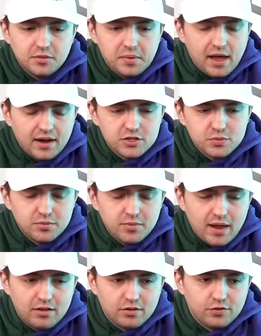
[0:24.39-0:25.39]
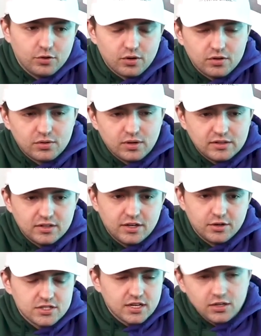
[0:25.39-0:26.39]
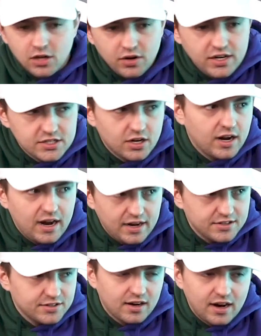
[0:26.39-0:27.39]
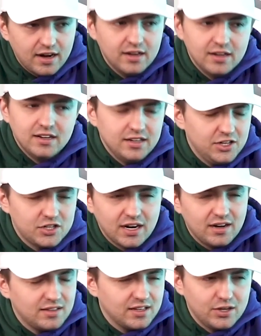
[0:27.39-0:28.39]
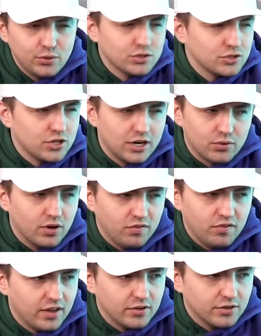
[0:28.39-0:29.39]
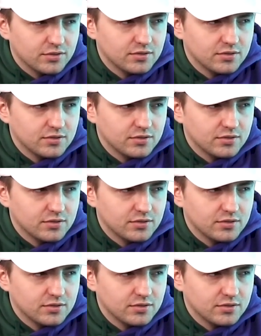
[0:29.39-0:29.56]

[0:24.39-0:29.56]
To be honest, when Matt LaFleur throughout the year was like, no, he's our guy, you just got to think he wasn't trying to ruffle feathers.